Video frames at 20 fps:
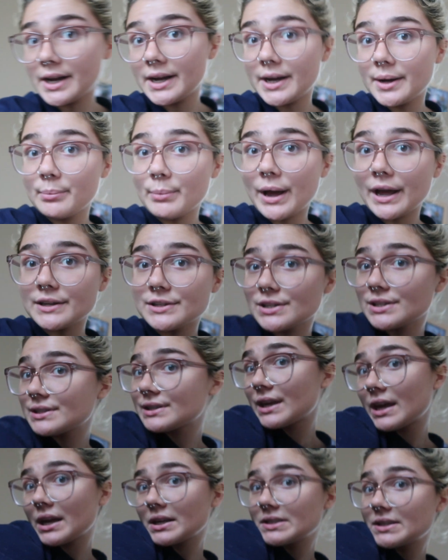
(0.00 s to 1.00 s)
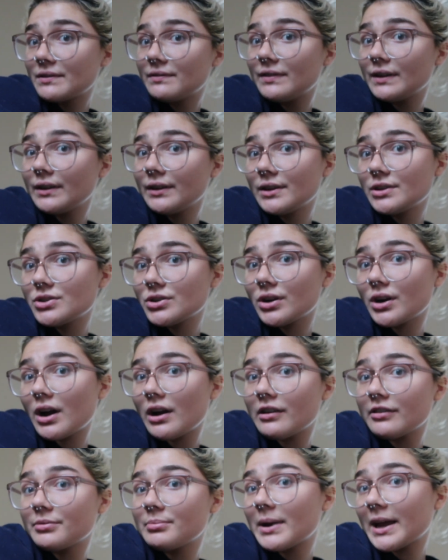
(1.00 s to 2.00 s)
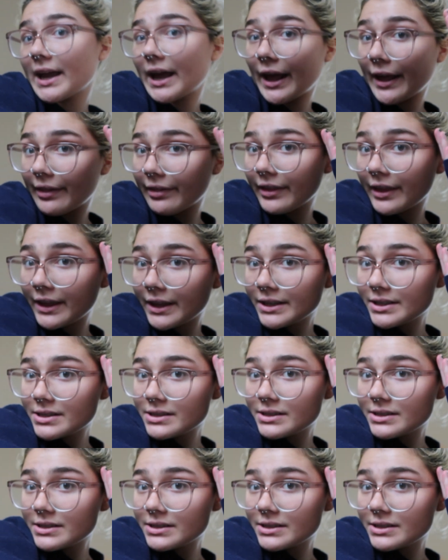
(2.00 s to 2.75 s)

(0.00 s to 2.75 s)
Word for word: um i just kicked a villager off my island